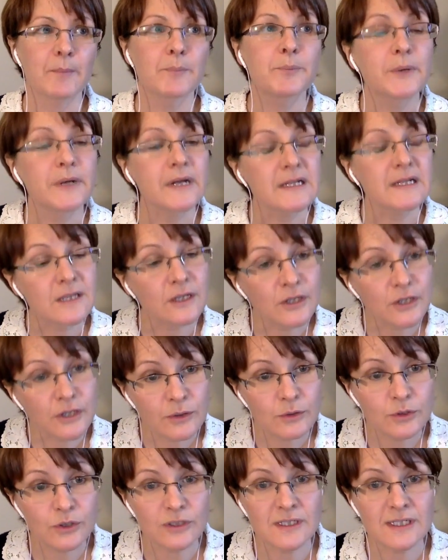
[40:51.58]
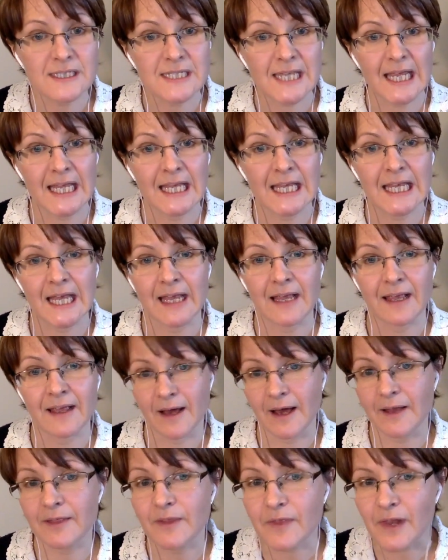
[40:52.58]
But it's a huge undertaking.
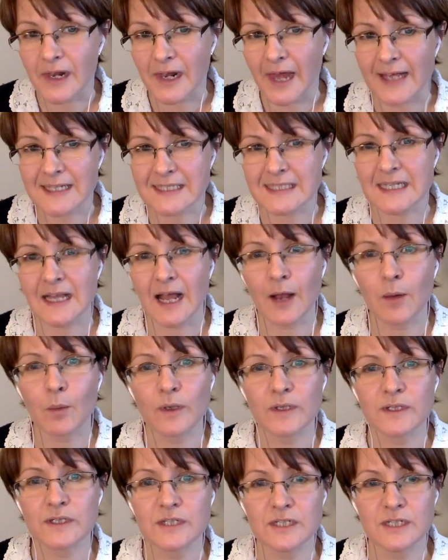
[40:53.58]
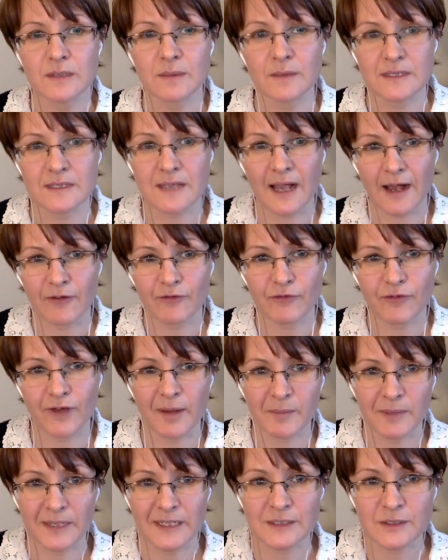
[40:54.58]
And the last thing I want to do is have
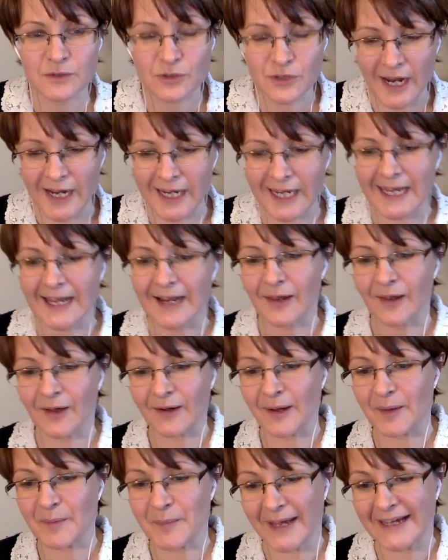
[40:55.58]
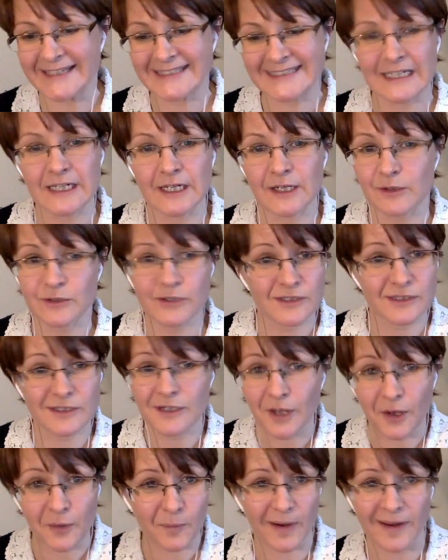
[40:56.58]
families dragging along a patient who doesn't
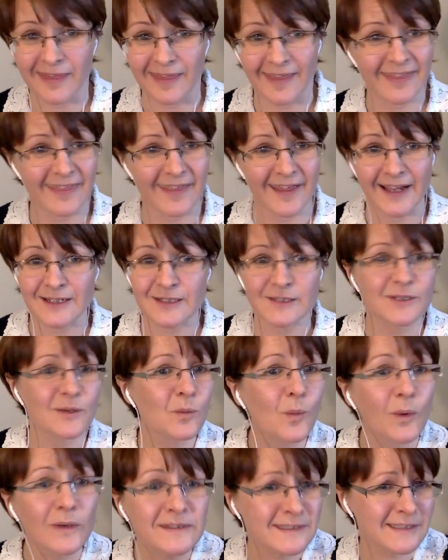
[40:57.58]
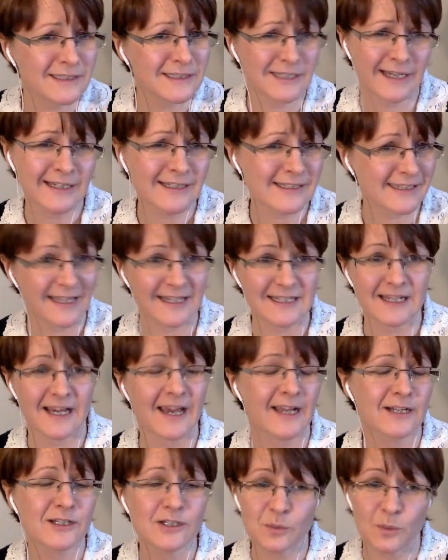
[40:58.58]
know why they're there, doesn't want to change their
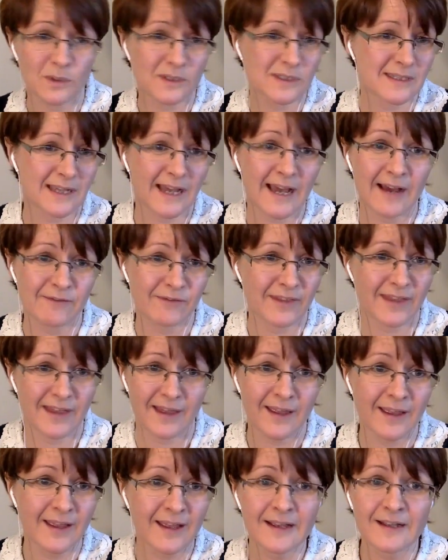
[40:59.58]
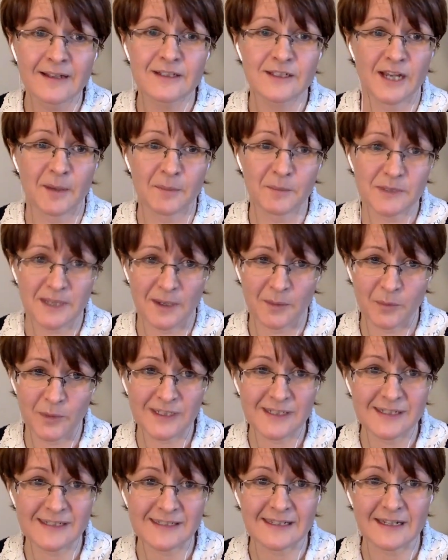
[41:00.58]
diet, just wants to have their jam
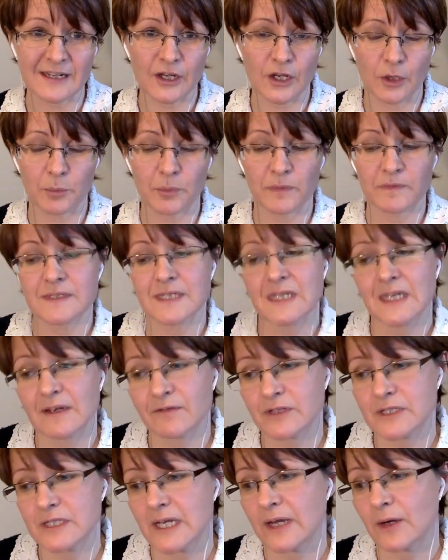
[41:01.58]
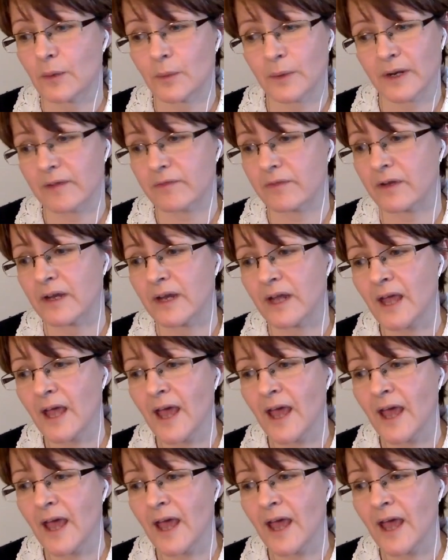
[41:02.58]
sandwiches and a cup of tea every day or whatever.